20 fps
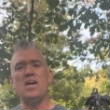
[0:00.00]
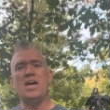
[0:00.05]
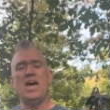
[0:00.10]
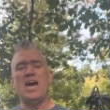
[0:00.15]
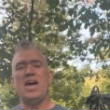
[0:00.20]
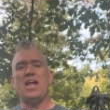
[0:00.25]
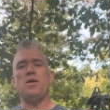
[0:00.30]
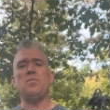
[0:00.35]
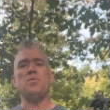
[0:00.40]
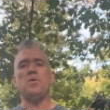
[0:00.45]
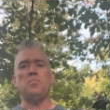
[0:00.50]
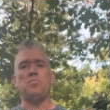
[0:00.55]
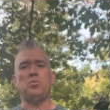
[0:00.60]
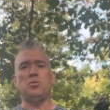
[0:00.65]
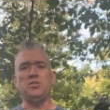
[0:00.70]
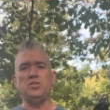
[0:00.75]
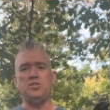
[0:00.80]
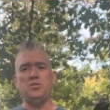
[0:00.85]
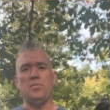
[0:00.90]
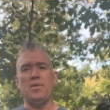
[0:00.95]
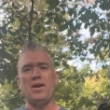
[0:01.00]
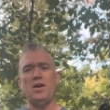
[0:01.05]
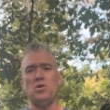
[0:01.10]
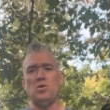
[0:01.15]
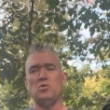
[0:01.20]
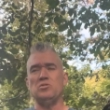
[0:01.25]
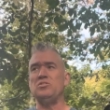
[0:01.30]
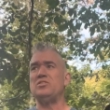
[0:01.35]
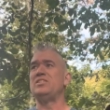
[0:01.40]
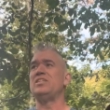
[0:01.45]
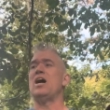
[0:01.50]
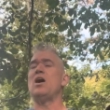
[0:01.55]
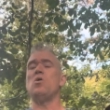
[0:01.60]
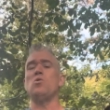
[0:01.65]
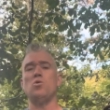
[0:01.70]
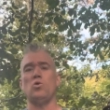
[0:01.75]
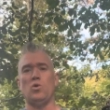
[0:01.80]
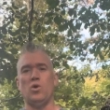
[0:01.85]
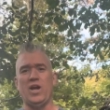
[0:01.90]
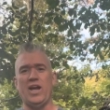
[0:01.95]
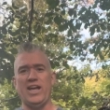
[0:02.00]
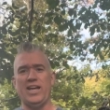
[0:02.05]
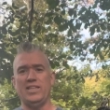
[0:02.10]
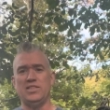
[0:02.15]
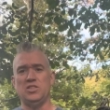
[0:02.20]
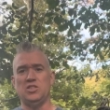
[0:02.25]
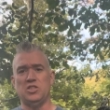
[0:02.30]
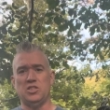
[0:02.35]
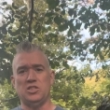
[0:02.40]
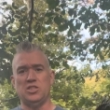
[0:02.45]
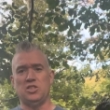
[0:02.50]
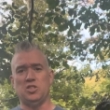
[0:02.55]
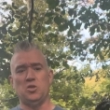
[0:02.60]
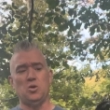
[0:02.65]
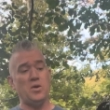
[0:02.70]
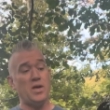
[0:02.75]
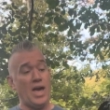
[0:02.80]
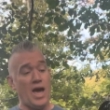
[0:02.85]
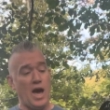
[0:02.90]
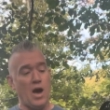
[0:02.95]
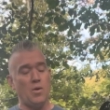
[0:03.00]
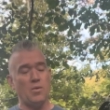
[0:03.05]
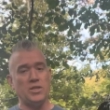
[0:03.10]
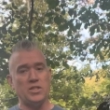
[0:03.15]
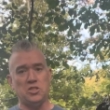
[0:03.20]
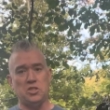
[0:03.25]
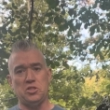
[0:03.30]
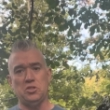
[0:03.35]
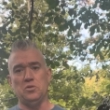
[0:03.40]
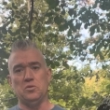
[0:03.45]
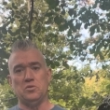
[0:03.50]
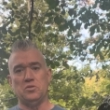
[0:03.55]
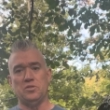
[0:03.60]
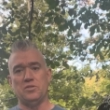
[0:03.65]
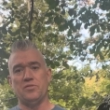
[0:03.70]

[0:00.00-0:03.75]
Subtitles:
and I'm going to put some arrows downrange and show you how it shoots.